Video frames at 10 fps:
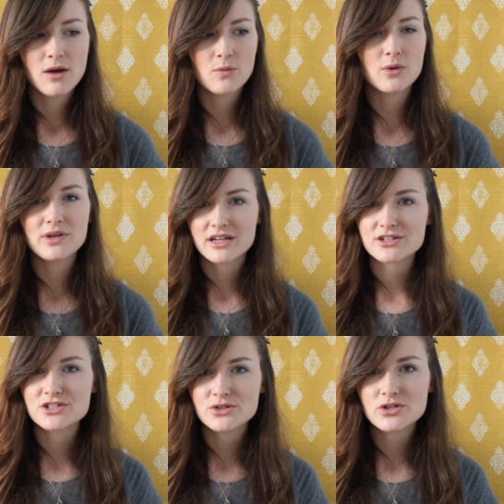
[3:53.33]
what we
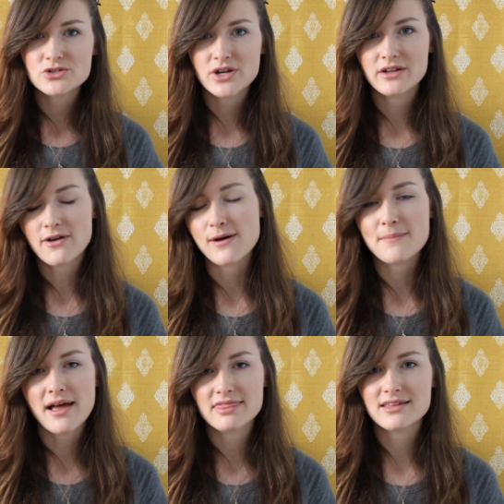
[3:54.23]
can do to try to
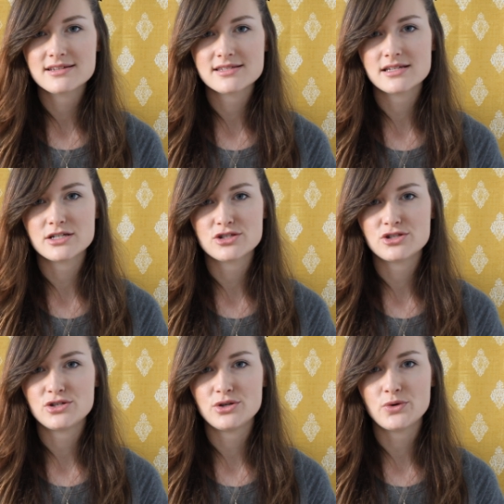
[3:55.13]
combat this is
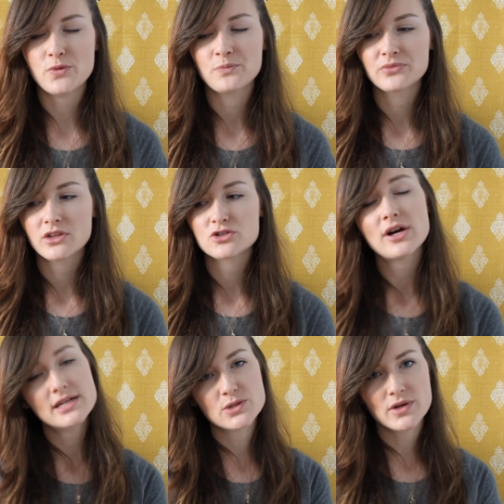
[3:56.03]
to
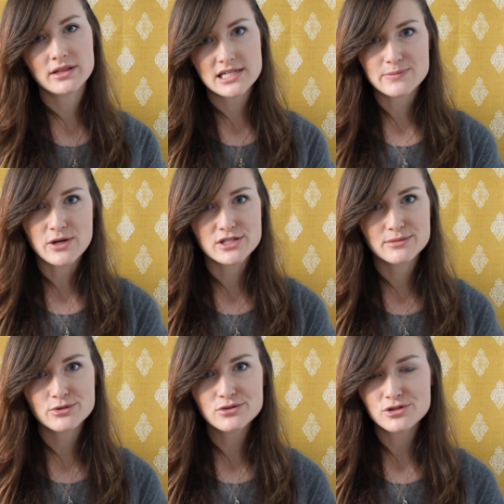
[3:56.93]
try as quickly as
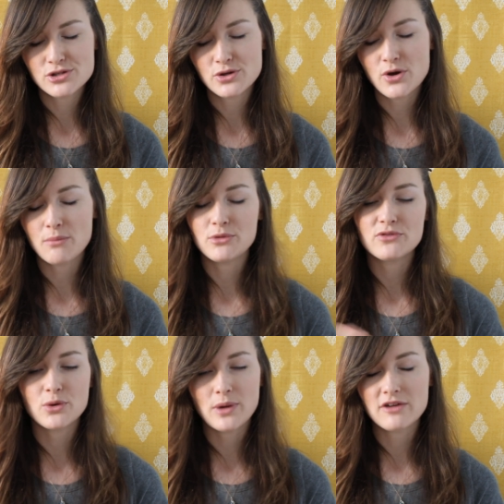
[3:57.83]
possible to
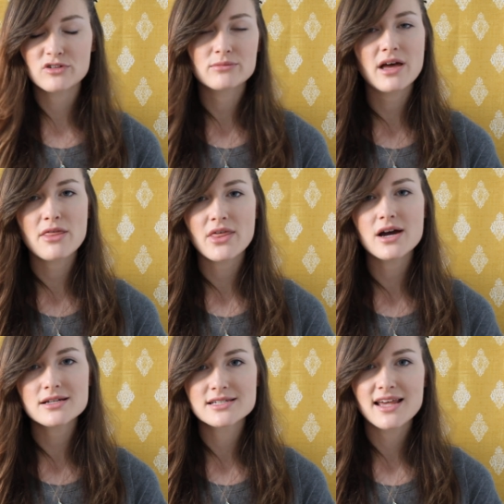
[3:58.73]
move away from that
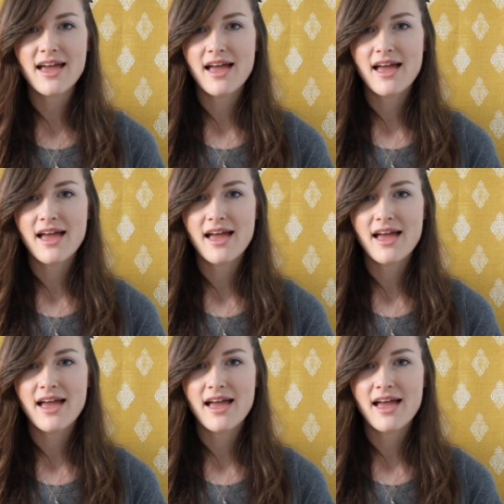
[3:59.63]
thought